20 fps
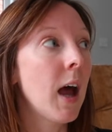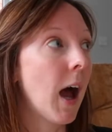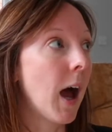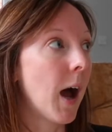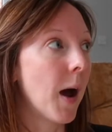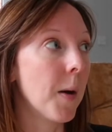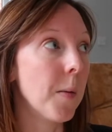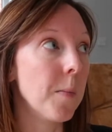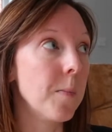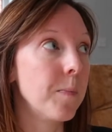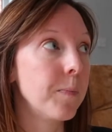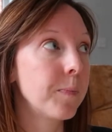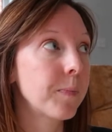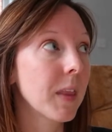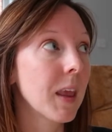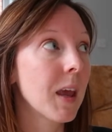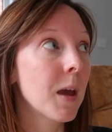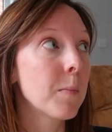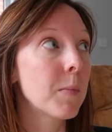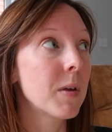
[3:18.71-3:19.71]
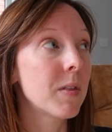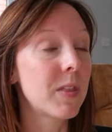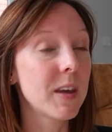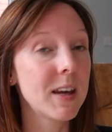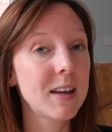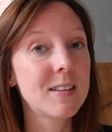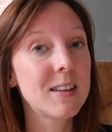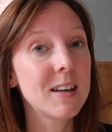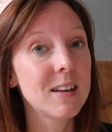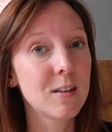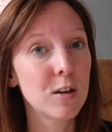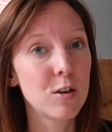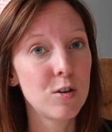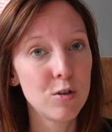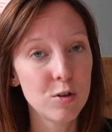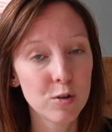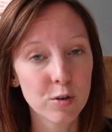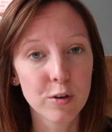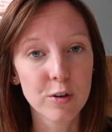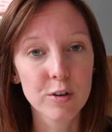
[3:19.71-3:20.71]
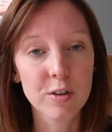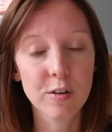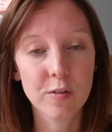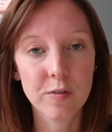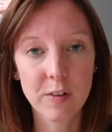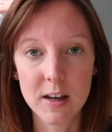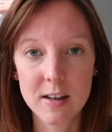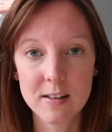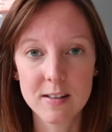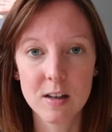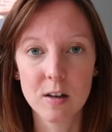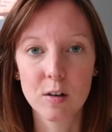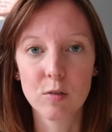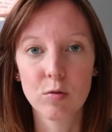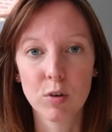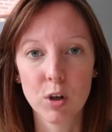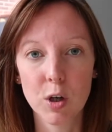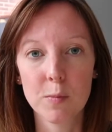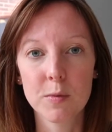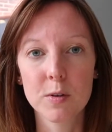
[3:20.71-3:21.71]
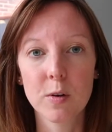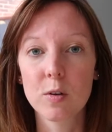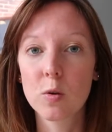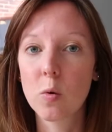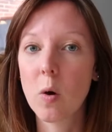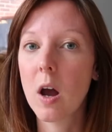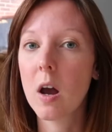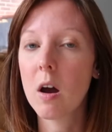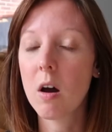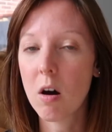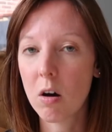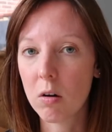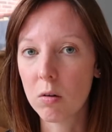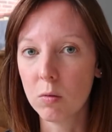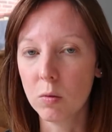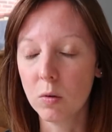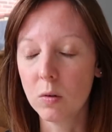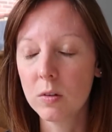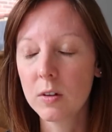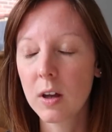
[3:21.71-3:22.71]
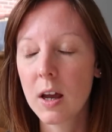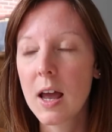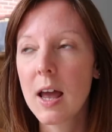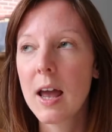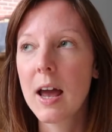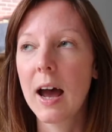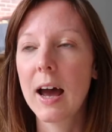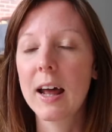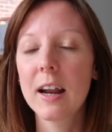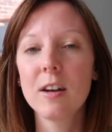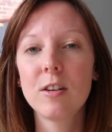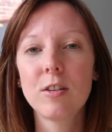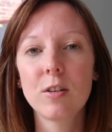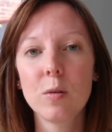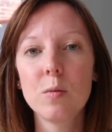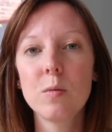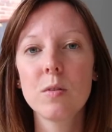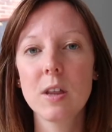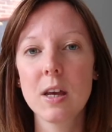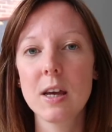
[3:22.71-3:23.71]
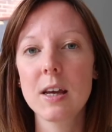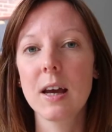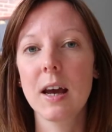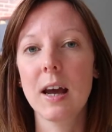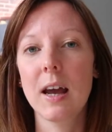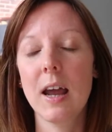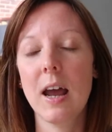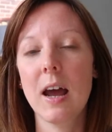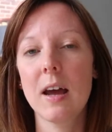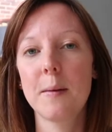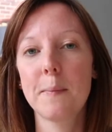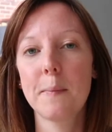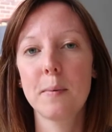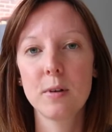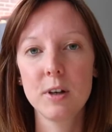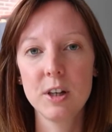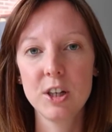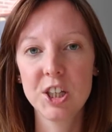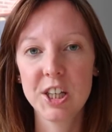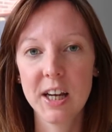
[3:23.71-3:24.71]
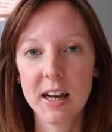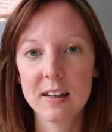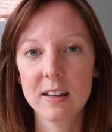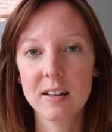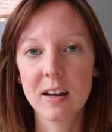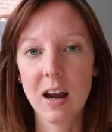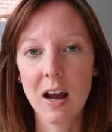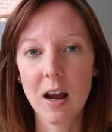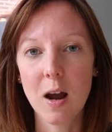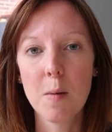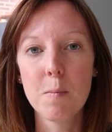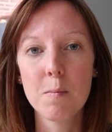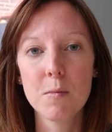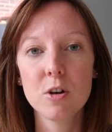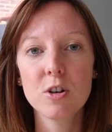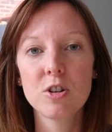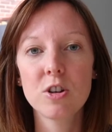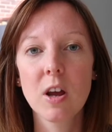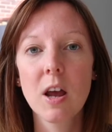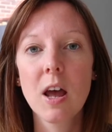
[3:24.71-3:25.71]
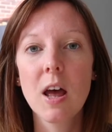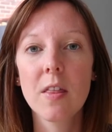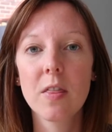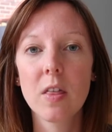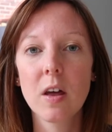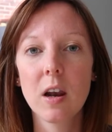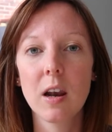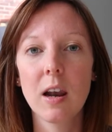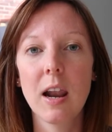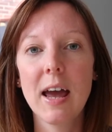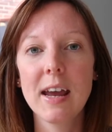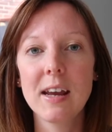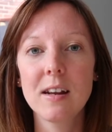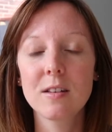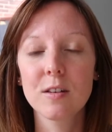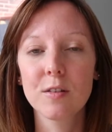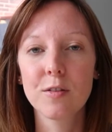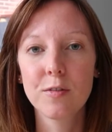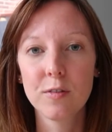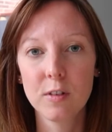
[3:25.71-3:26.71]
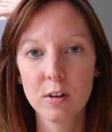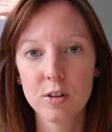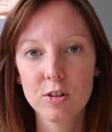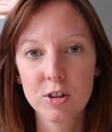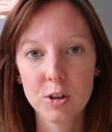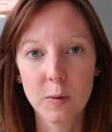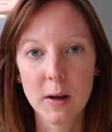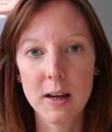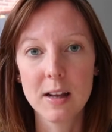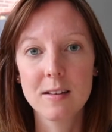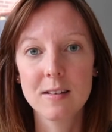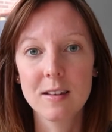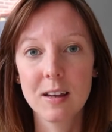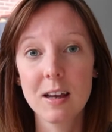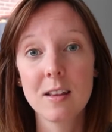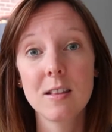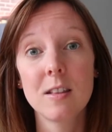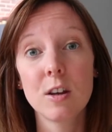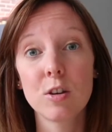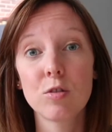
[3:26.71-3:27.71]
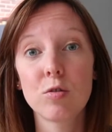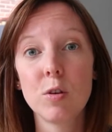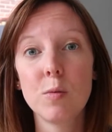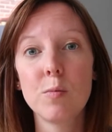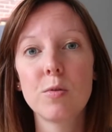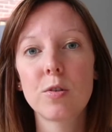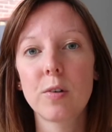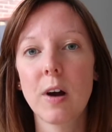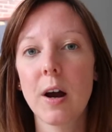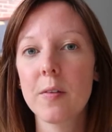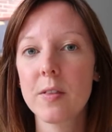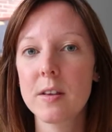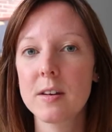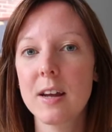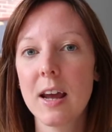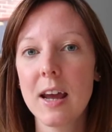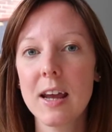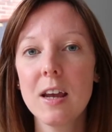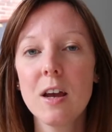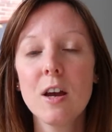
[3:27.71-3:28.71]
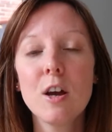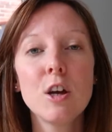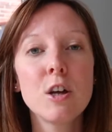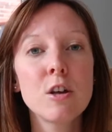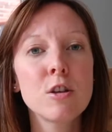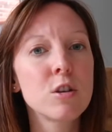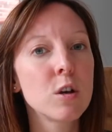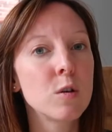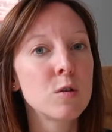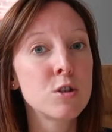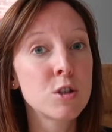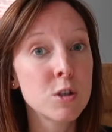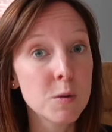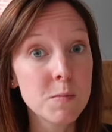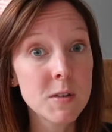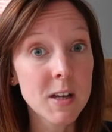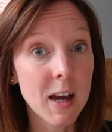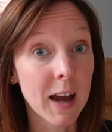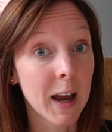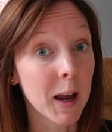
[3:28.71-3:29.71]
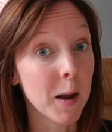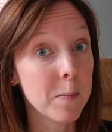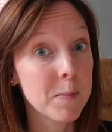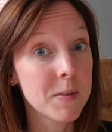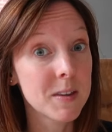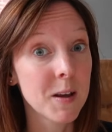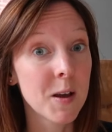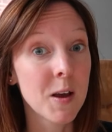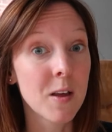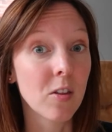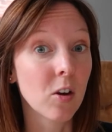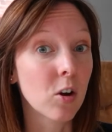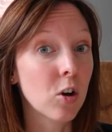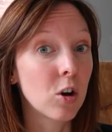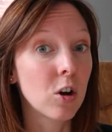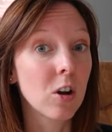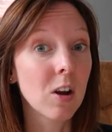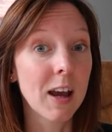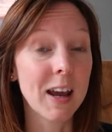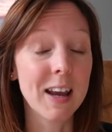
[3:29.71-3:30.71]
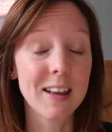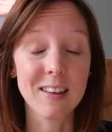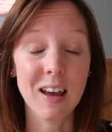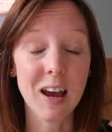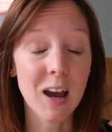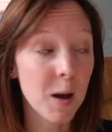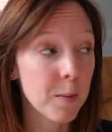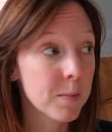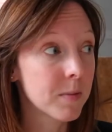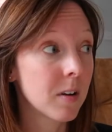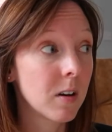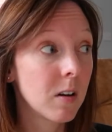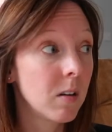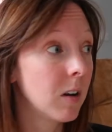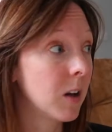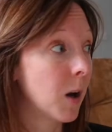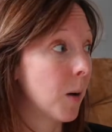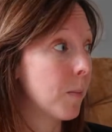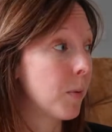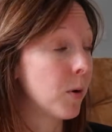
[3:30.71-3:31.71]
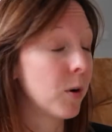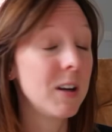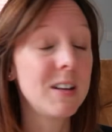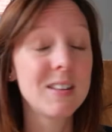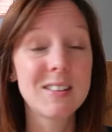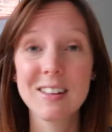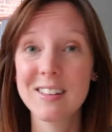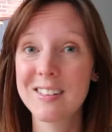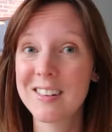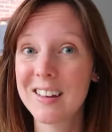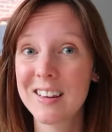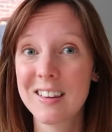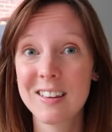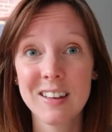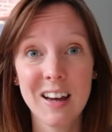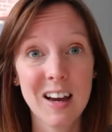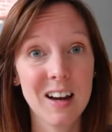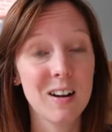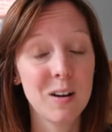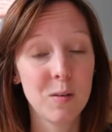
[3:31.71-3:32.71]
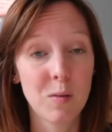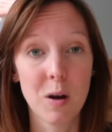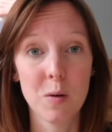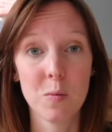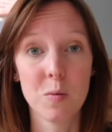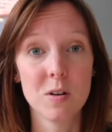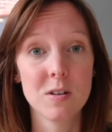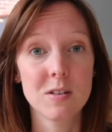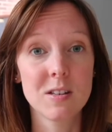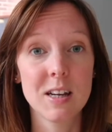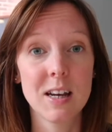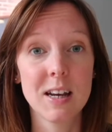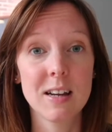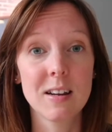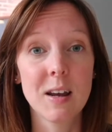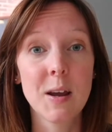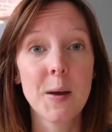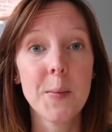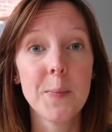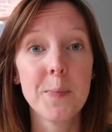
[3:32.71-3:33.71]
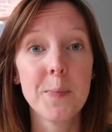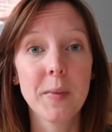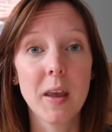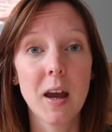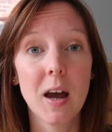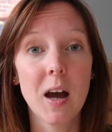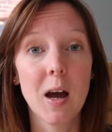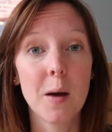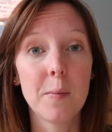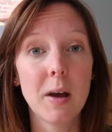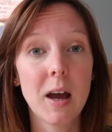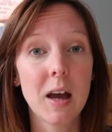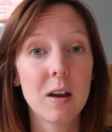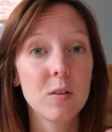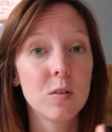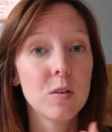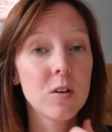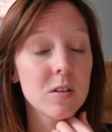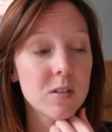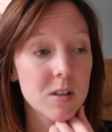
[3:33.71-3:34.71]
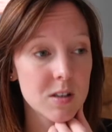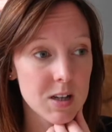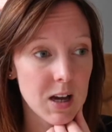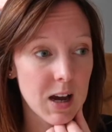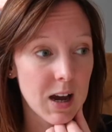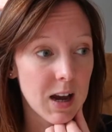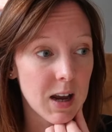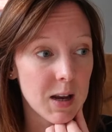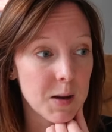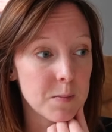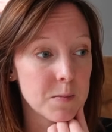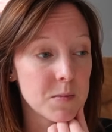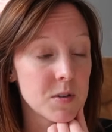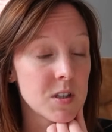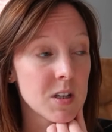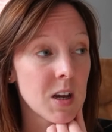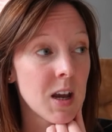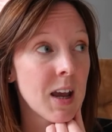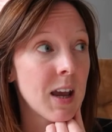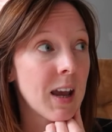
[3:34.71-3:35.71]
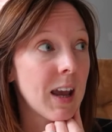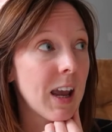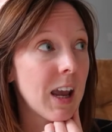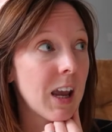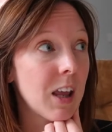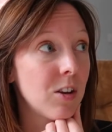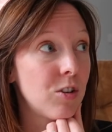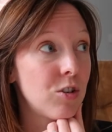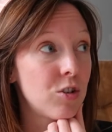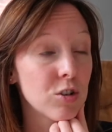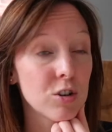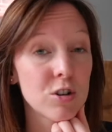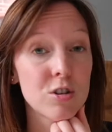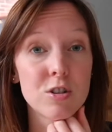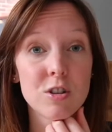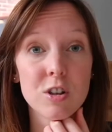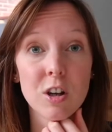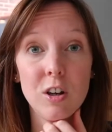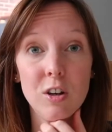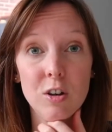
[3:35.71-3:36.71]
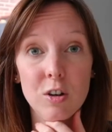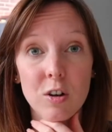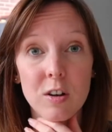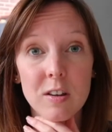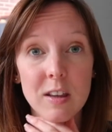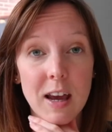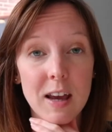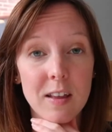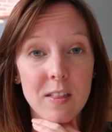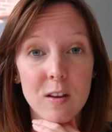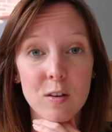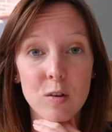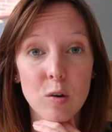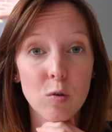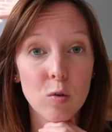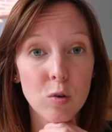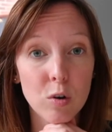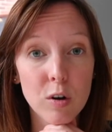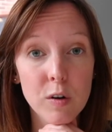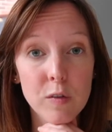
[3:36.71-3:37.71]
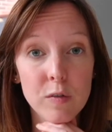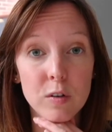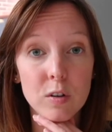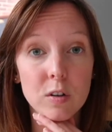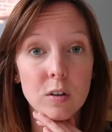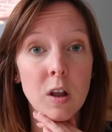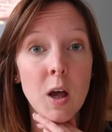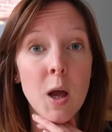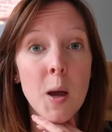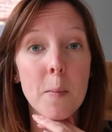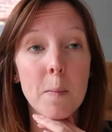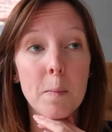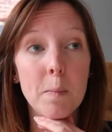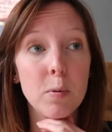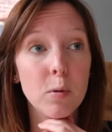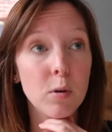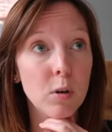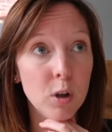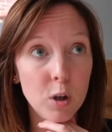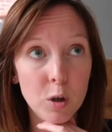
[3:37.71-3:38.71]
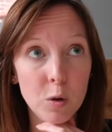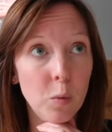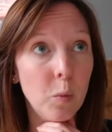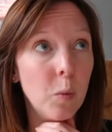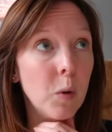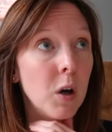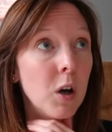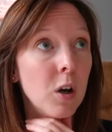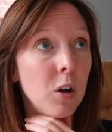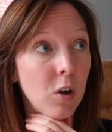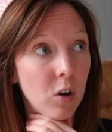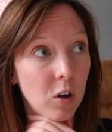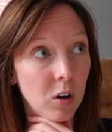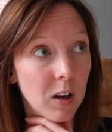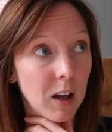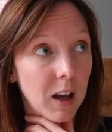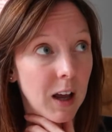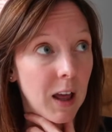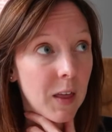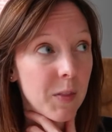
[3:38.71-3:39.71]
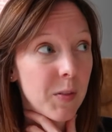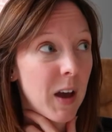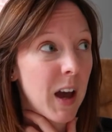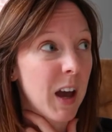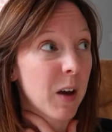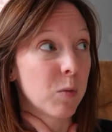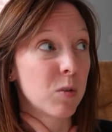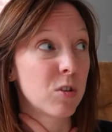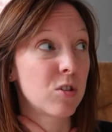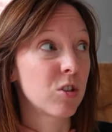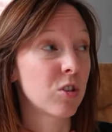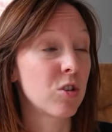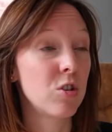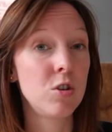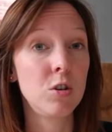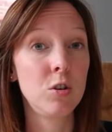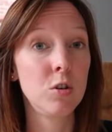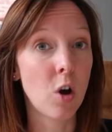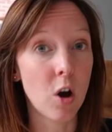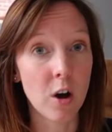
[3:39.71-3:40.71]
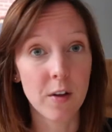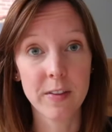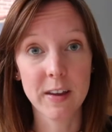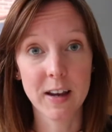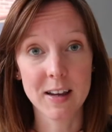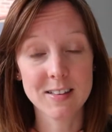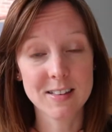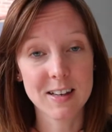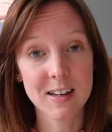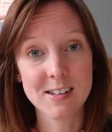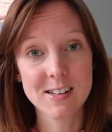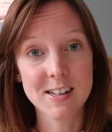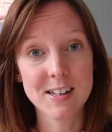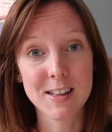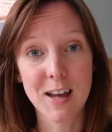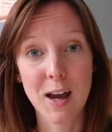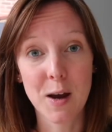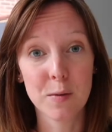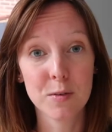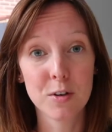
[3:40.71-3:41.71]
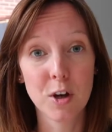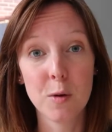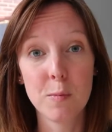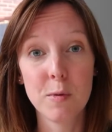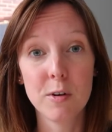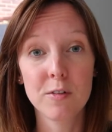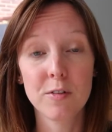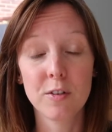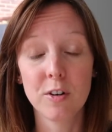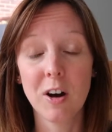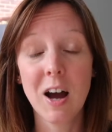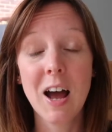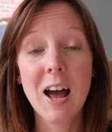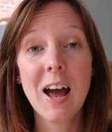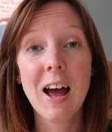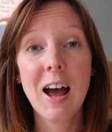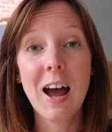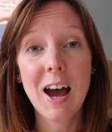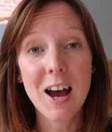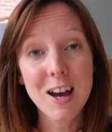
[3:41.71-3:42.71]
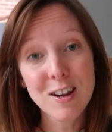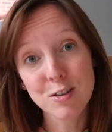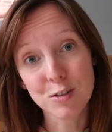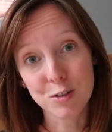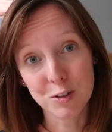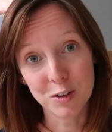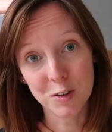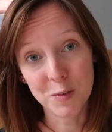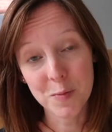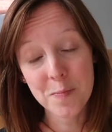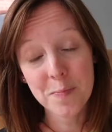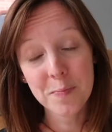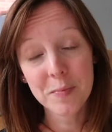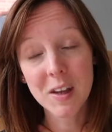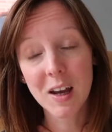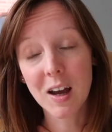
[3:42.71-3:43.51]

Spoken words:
But this is a north facing room, so it's quite cold, and I don't think I had appreciated how much the light fluctuates in this room throughout the day. So sometimes the colour is absolutely on point, it's exactly what I wanted, and other times it just looks like this awful blue colour that was just not the aesthetic that I was hoping for at all.